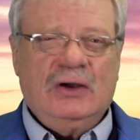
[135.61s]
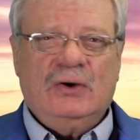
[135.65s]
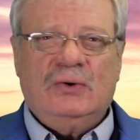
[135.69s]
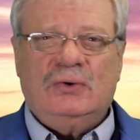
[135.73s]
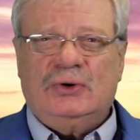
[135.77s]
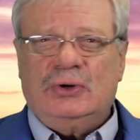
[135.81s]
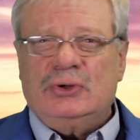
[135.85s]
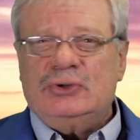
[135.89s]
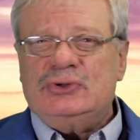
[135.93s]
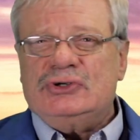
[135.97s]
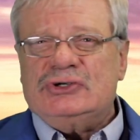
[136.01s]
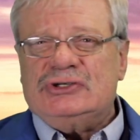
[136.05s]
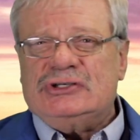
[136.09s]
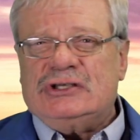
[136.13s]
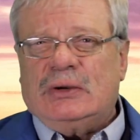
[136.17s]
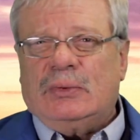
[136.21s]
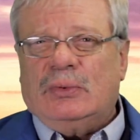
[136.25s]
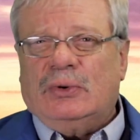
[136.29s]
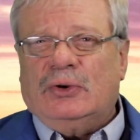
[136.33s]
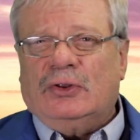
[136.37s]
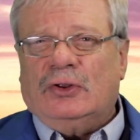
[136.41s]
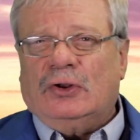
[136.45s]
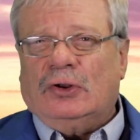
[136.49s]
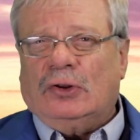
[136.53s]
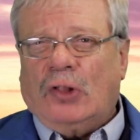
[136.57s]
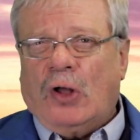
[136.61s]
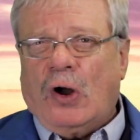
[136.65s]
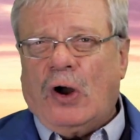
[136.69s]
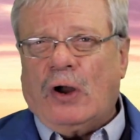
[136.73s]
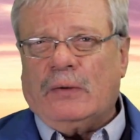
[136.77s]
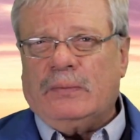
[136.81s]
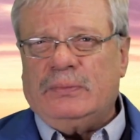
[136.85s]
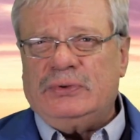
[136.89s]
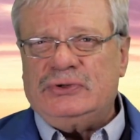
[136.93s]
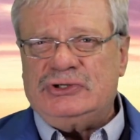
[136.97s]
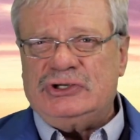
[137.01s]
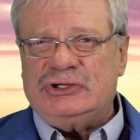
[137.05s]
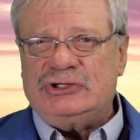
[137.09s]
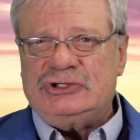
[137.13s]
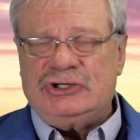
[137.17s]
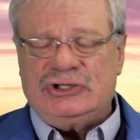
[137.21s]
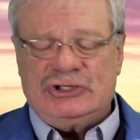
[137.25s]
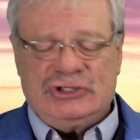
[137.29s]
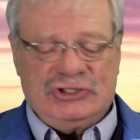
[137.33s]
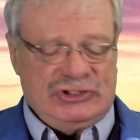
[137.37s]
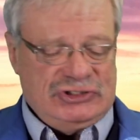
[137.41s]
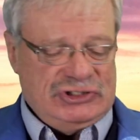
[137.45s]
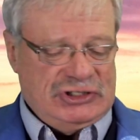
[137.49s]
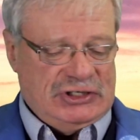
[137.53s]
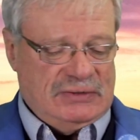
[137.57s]
reducing some of their long
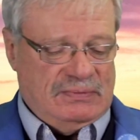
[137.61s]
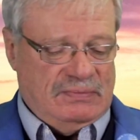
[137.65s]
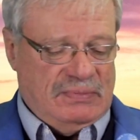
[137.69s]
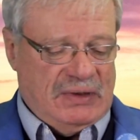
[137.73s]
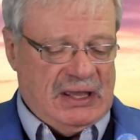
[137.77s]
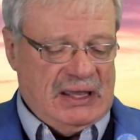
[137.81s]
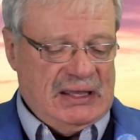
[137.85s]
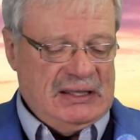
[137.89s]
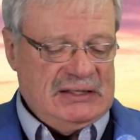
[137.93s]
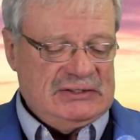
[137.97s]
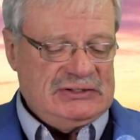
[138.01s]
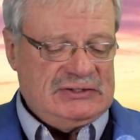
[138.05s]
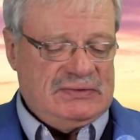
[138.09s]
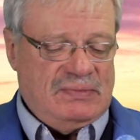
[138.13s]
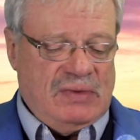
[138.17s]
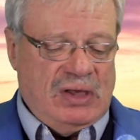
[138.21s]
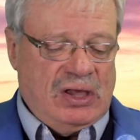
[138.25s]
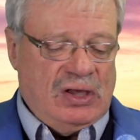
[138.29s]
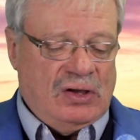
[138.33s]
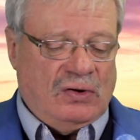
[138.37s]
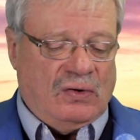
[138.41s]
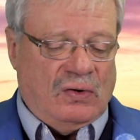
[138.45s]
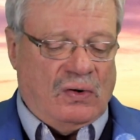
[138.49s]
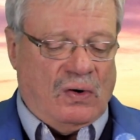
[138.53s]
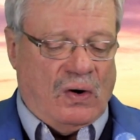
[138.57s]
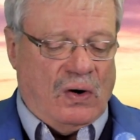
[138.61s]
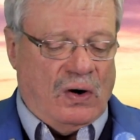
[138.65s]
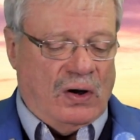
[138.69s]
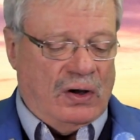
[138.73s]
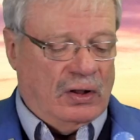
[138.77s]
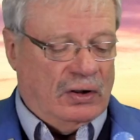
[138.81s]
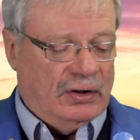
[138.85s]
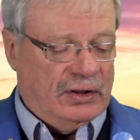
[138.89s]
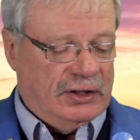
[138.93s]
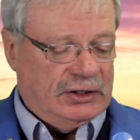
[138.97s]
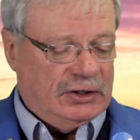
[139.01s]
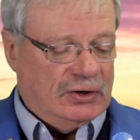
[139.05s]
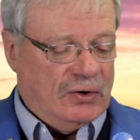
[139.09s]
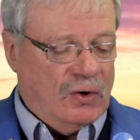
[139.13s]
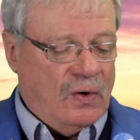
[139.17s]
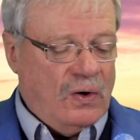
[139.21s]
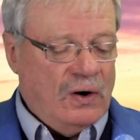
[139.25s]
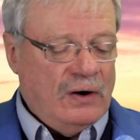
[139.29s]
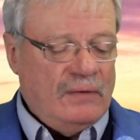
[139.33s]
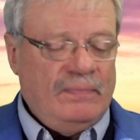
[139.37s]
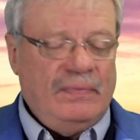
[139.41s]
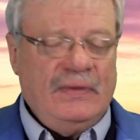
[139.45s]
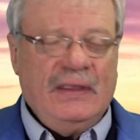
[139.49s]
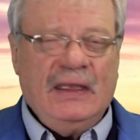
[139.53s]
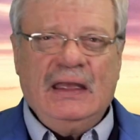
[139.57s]
positions in beans, meal, oil, and
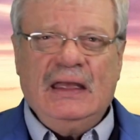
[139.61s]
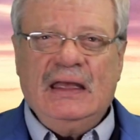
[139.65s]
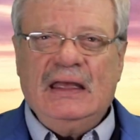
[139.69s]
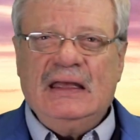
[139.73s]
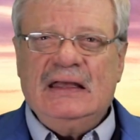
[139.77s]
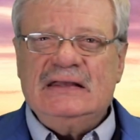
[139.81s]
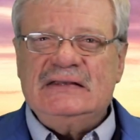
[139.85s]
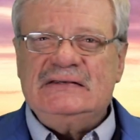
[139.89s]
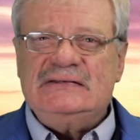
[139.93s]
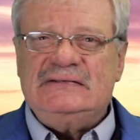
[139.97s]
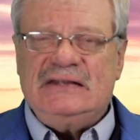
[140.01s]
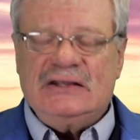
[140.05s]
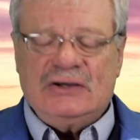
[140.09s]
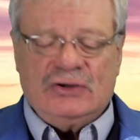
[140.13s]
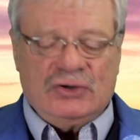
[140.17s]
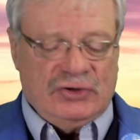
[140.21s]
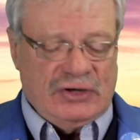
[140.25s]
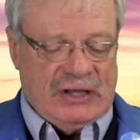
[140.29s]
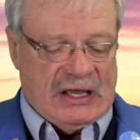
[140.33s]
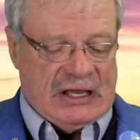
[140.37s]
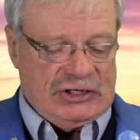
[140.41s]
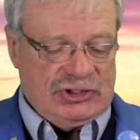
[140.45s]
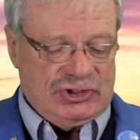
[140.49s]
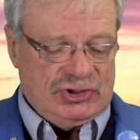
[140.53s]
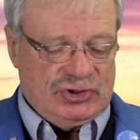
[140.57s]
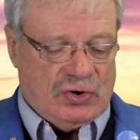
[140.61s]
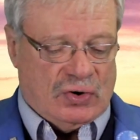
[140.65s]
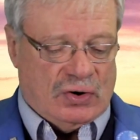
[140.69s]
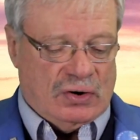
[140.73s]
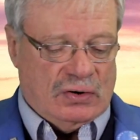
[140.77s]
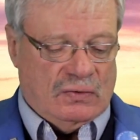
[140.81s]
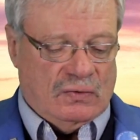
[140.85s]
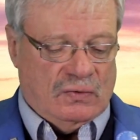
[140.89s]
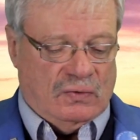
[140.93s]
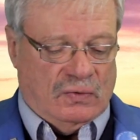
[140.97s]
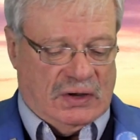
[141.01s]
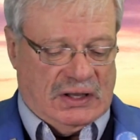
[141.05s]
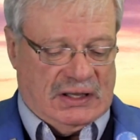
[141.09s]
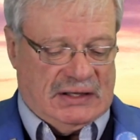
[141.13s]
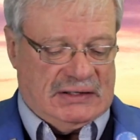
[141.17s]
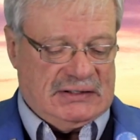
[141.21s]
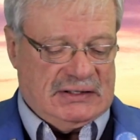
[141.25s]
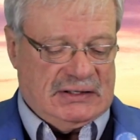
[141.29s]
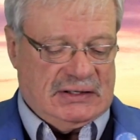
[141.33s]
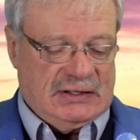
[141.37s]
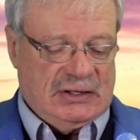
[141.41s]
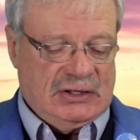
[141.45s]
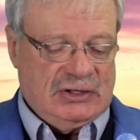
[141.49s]
corn, still net short wheat.